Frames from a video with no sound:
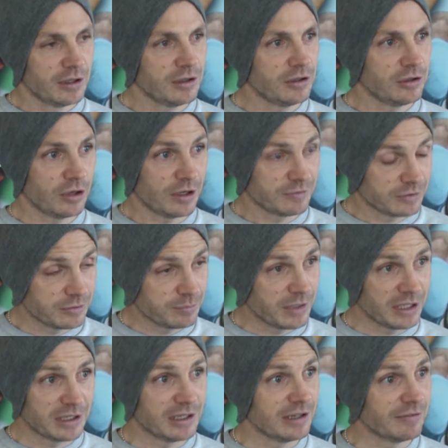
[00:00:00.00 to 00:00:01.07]
you have to
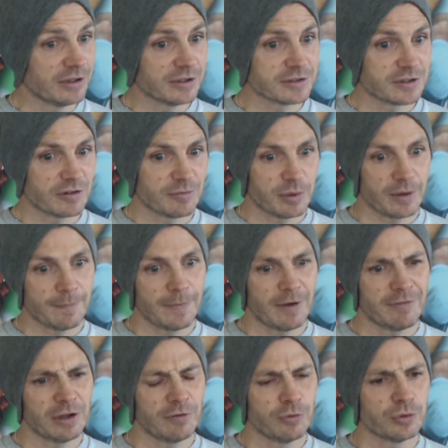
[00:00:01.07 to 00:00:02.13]
make a living and stuff, but I
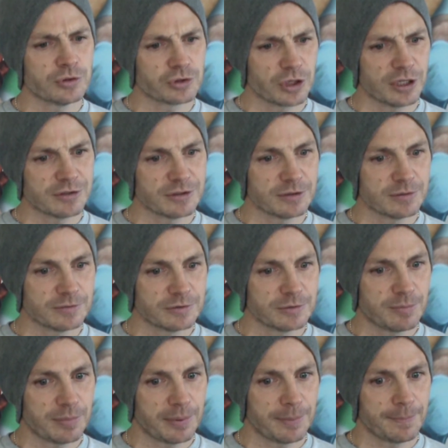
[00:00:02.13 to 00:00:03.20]
think I've always tried
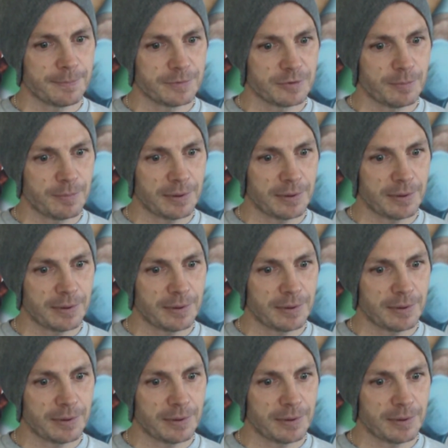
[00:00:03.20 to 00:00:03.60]
to